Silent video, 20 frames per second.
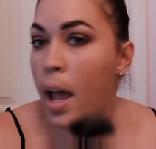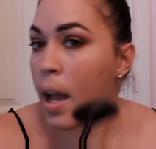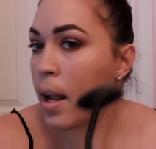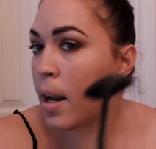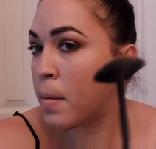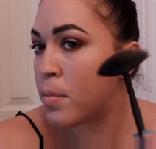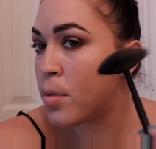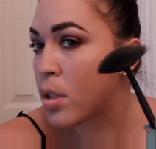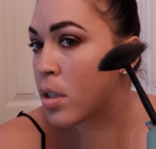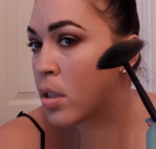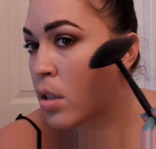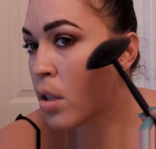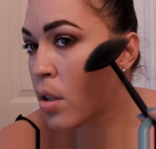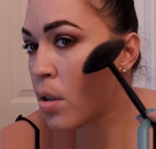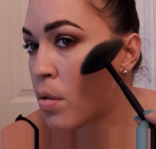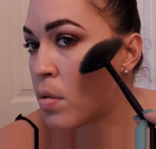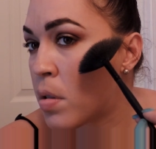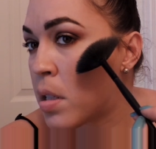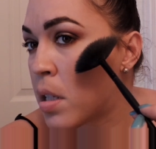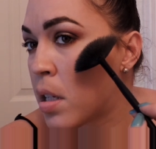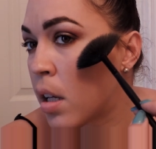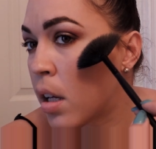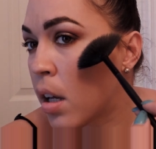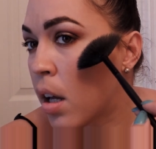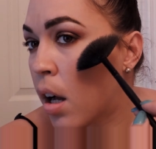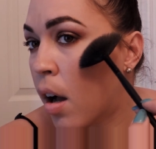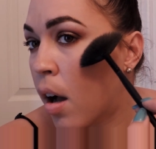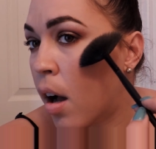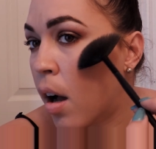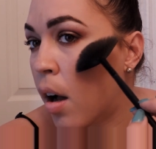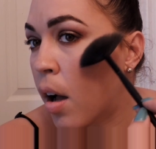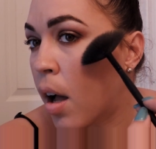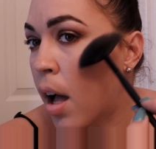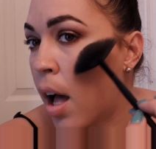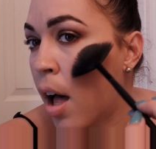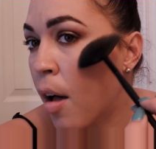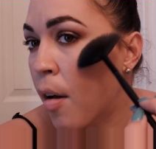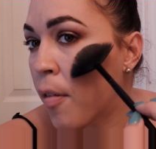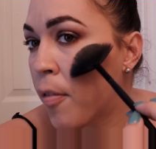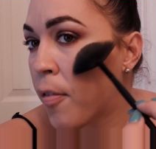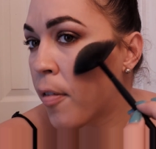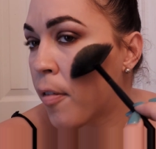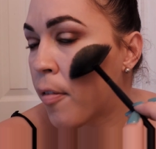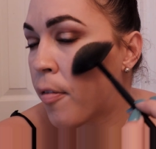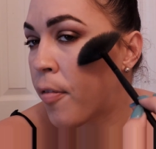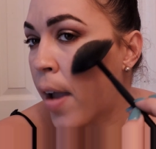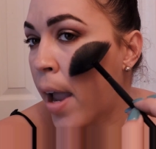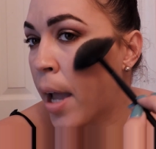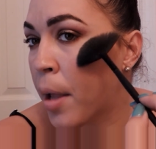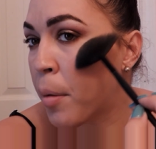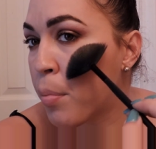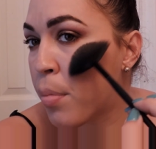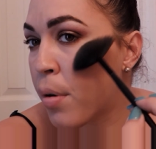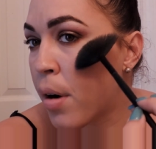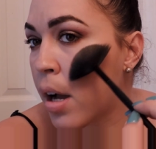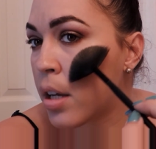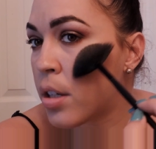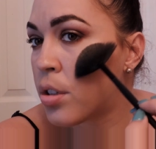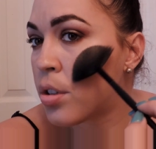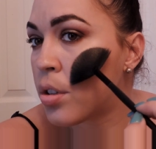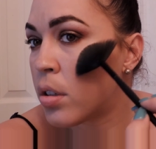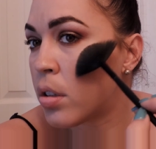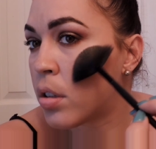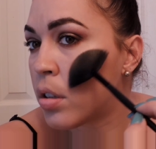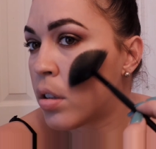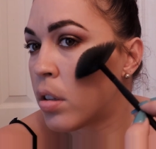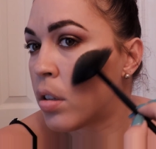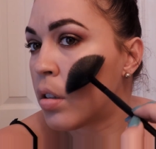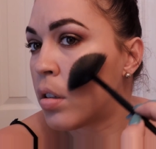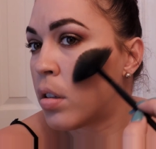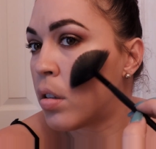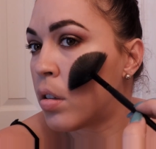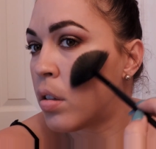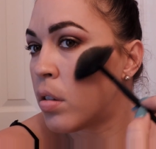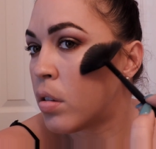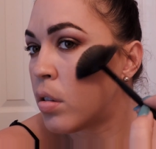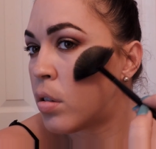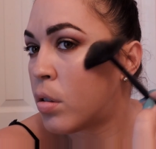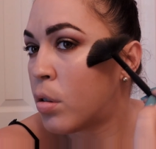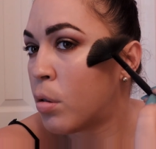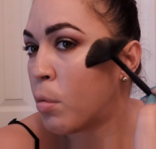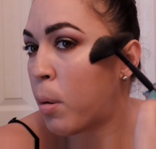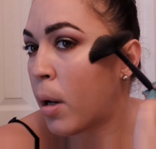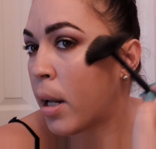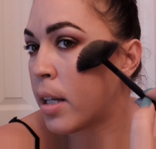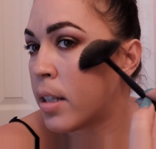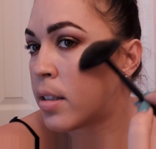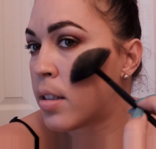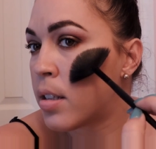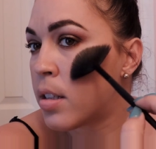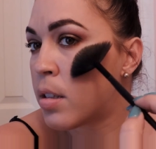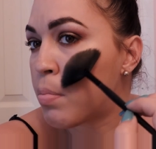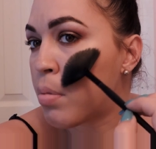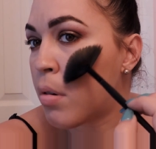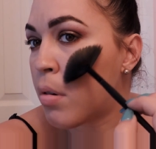And I'm just using a e.l.f. fan brush to place this